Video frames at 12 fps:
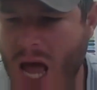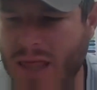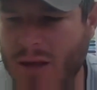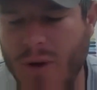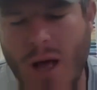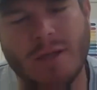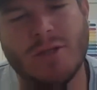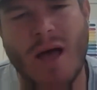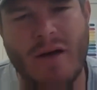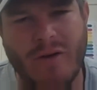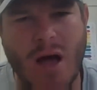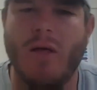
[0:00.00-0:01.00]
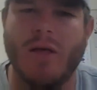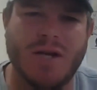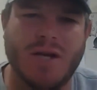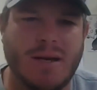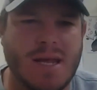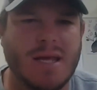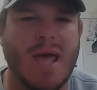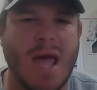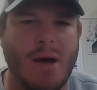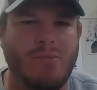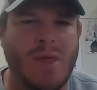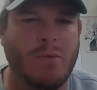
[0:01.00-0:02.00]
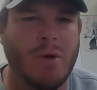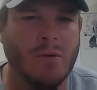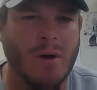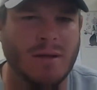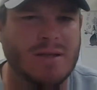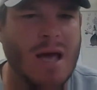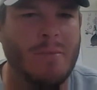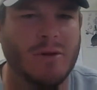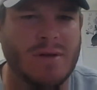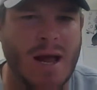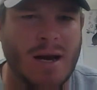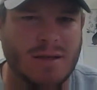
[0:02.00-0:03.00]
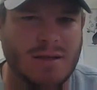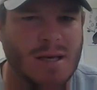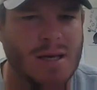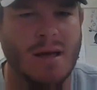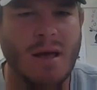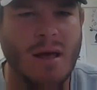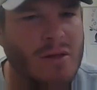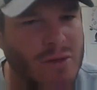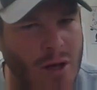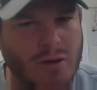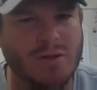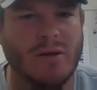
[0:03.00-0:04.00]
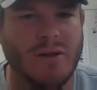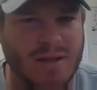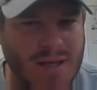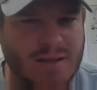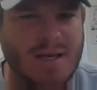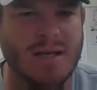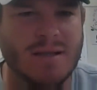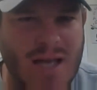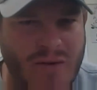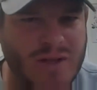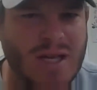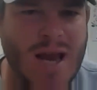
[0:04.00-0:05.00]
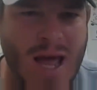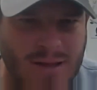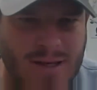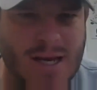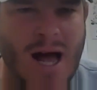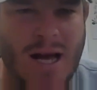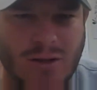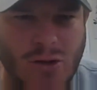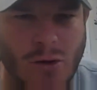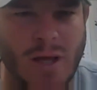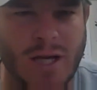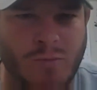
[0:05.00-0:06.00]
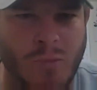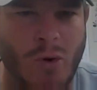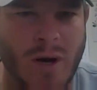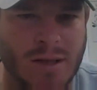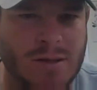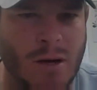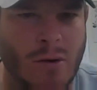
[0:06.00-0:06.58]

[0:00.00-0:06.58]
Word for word: And then we also have a college ID camp that we run simultaneously. Those are the 16, 17, 18 high school age boys.